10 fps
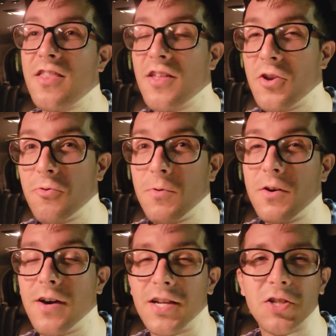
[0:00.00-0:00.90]
then you
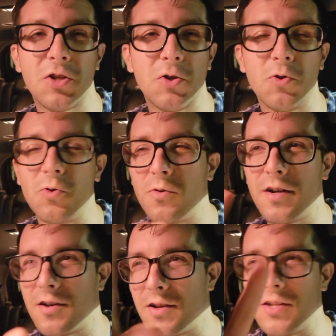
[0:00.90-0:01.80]
realize who
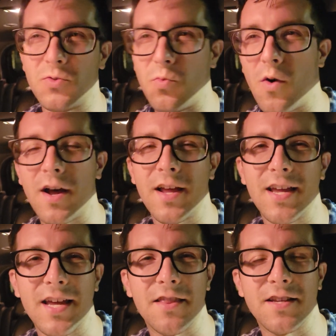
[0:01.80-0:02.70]
is what
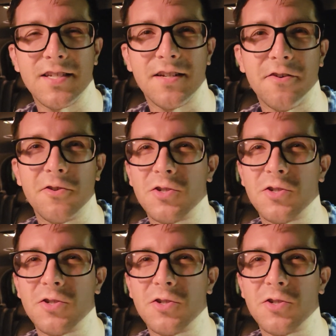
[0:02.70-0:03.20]
in this scenario.